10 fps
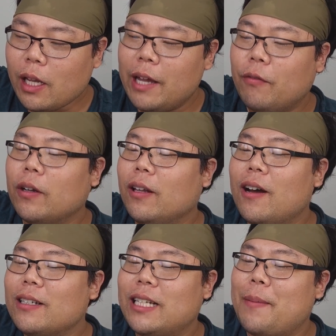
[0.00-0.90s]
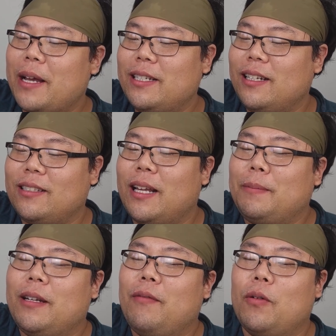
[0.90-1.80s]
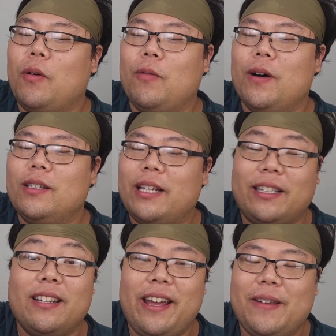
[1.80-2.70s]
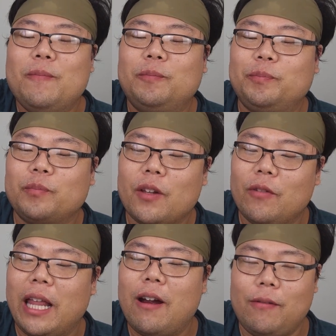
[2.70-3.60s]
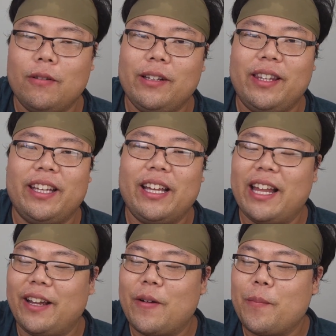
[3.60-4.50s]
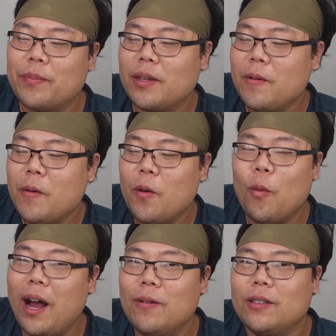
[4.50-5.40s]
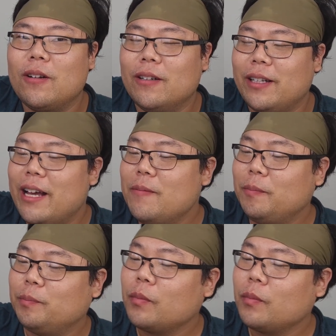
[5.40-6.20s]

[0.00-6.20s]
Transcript: And for the longest time, I just accepted it for what it was, like the name, without ever really thinking, like, why it was called that.